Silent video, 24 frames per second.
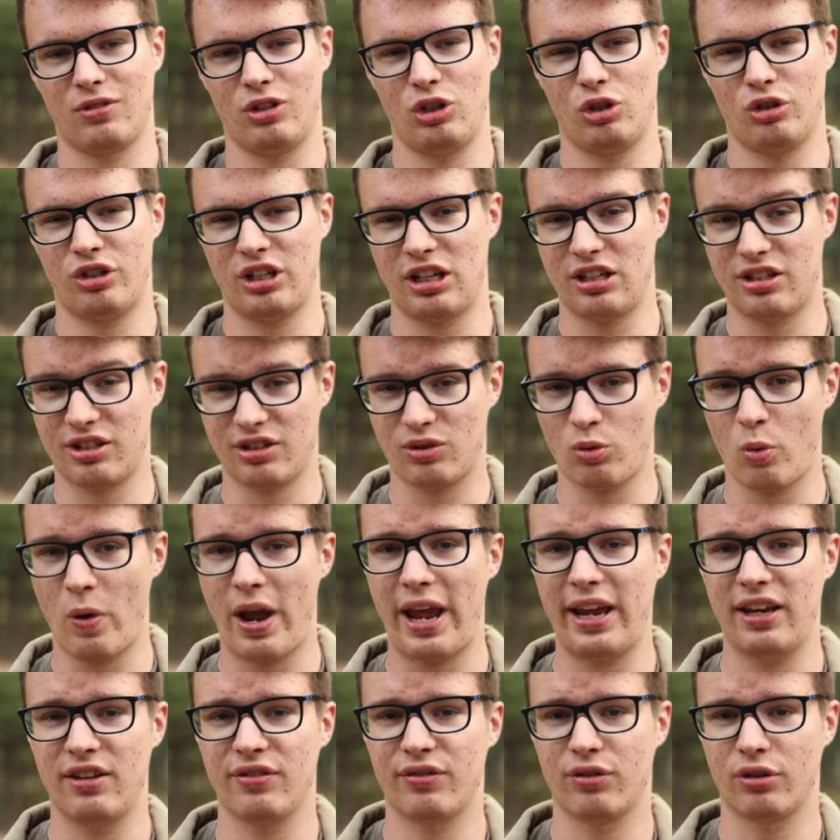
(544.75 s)
you just
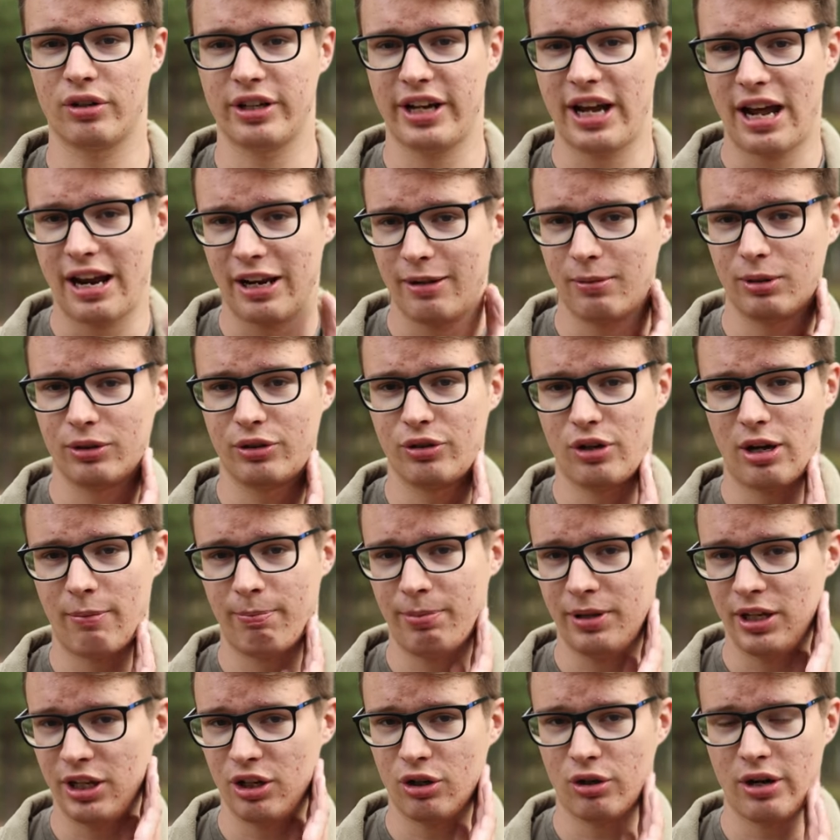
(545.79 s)
wait for the animal to
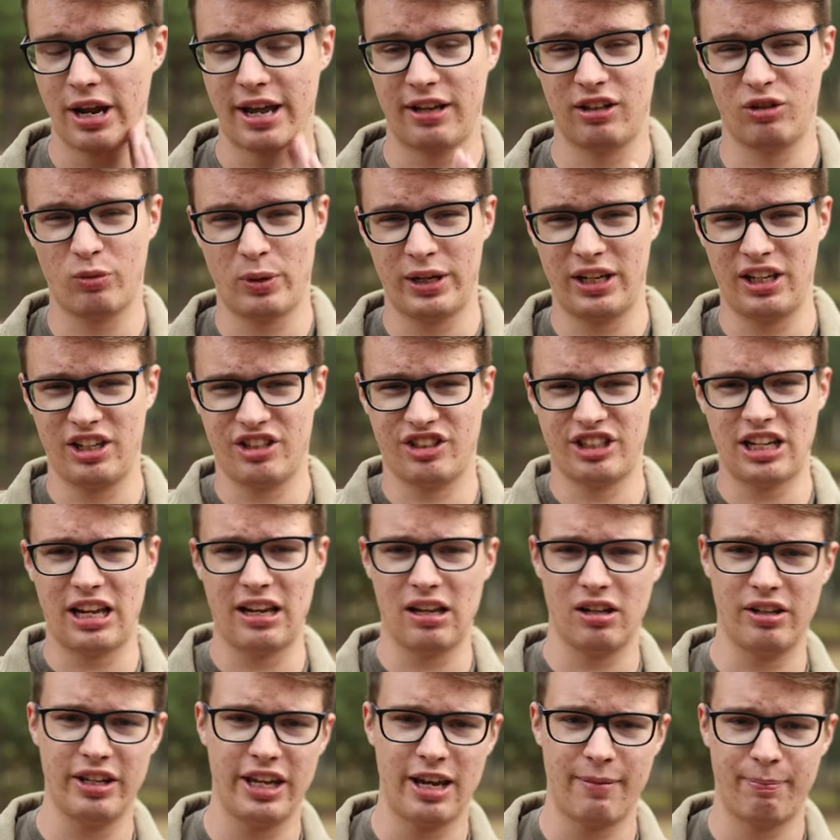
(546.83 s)
appear and when it
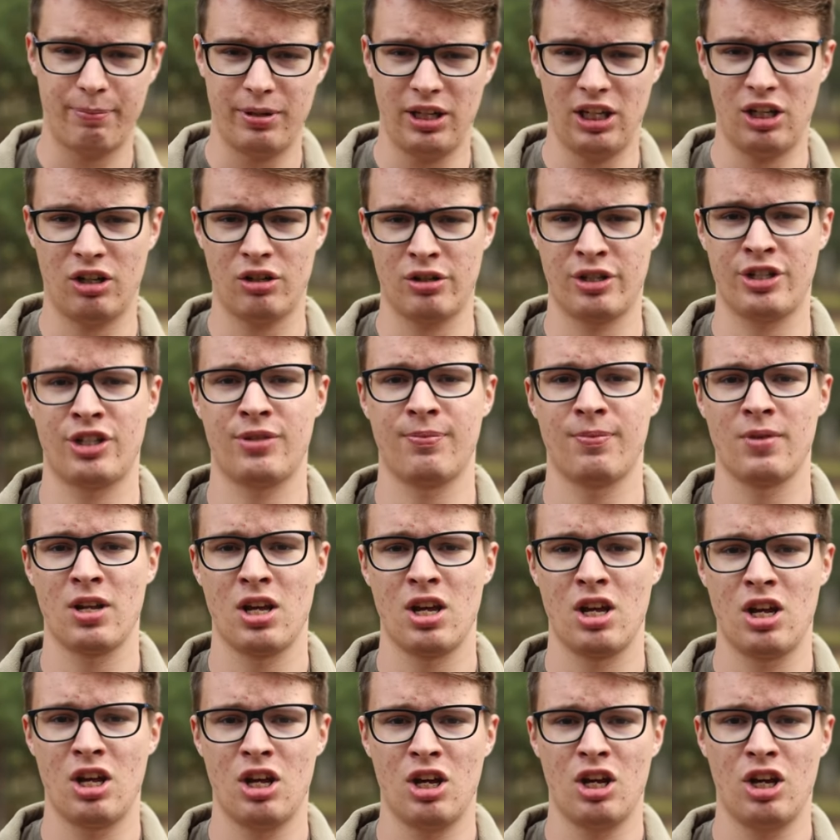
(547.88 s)
suddenly appears
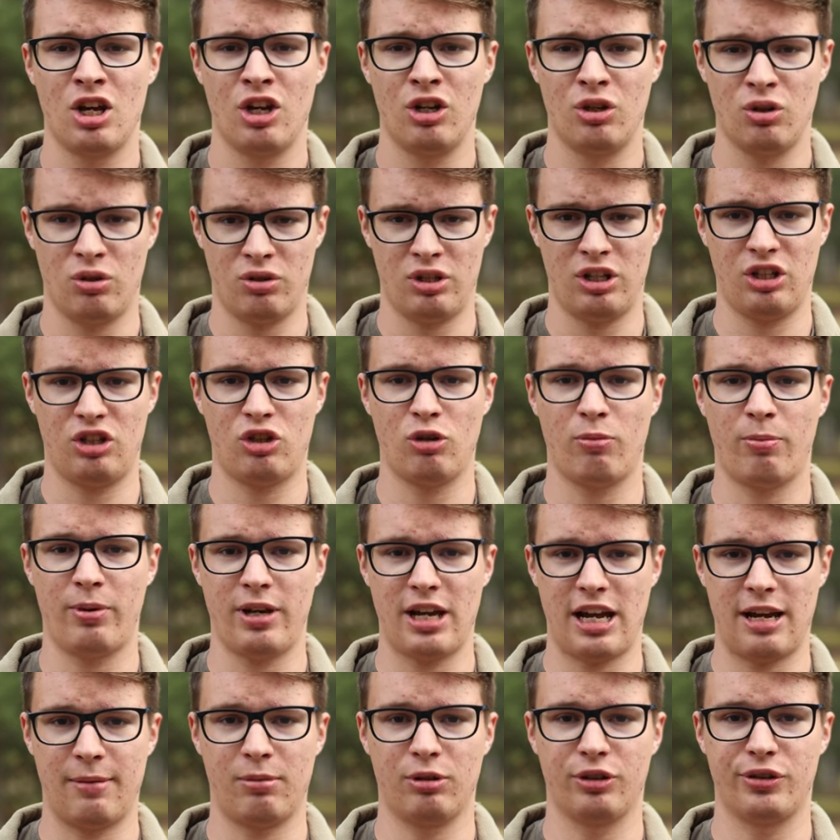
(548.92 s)
you need to
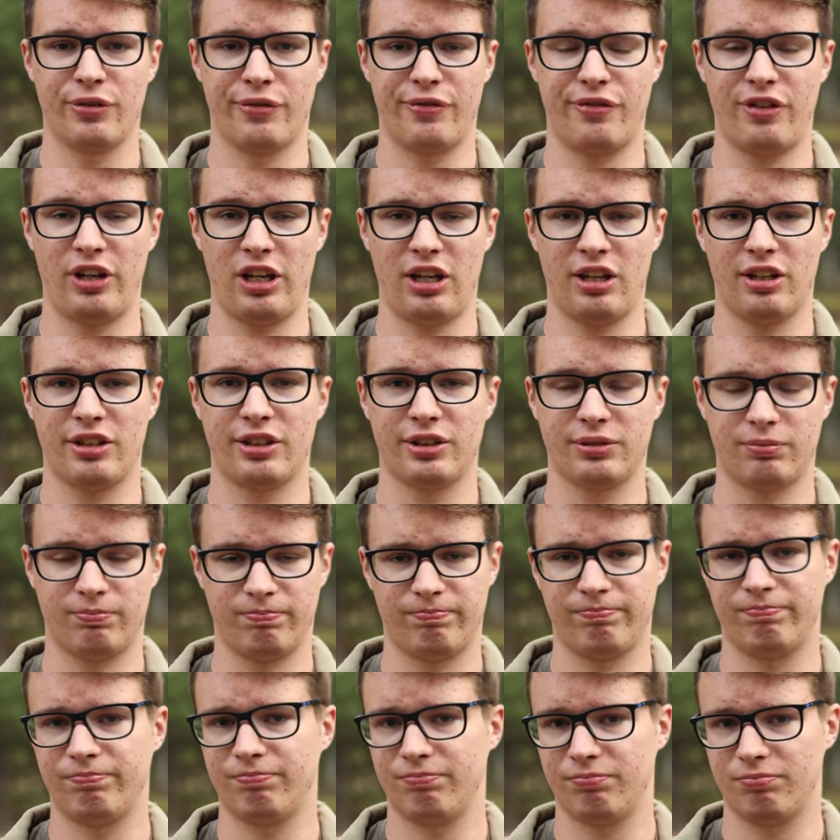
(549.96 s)
be able to think
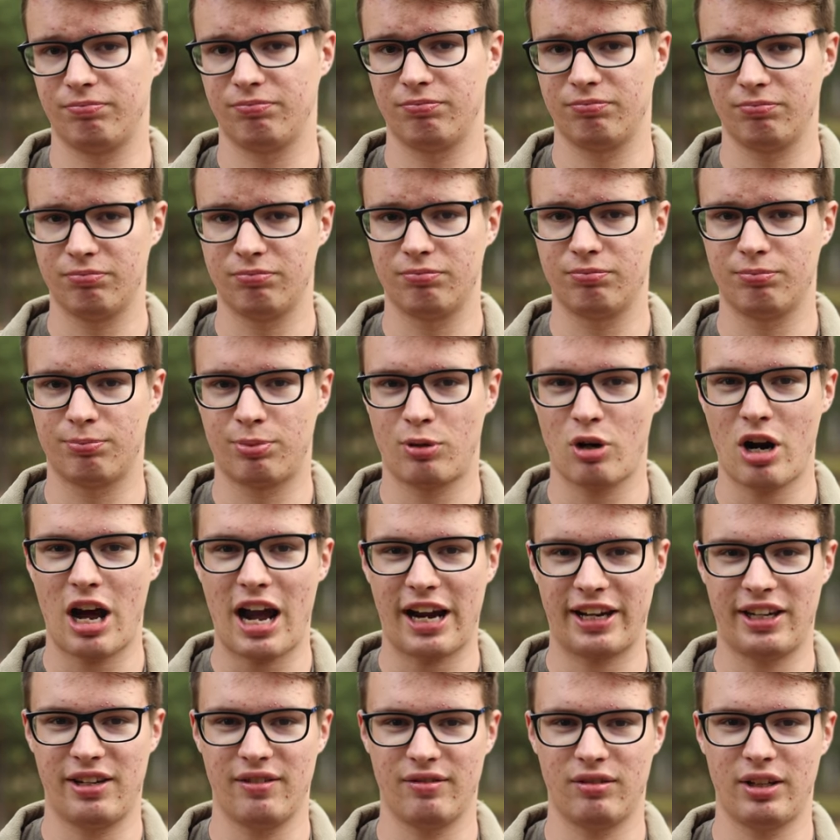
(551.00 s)

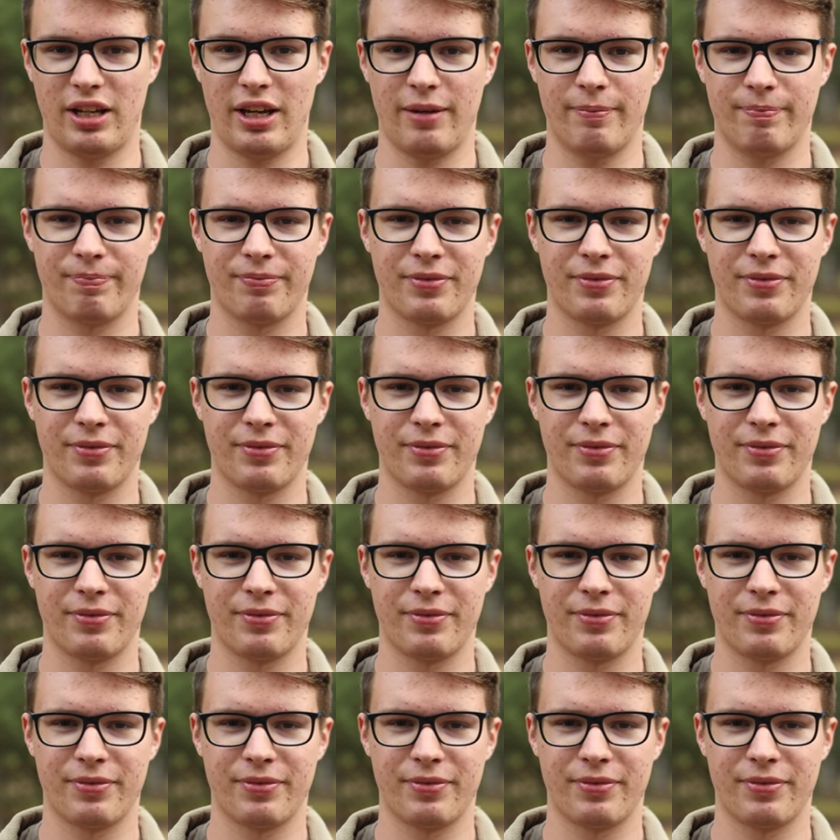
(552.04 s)
proactively.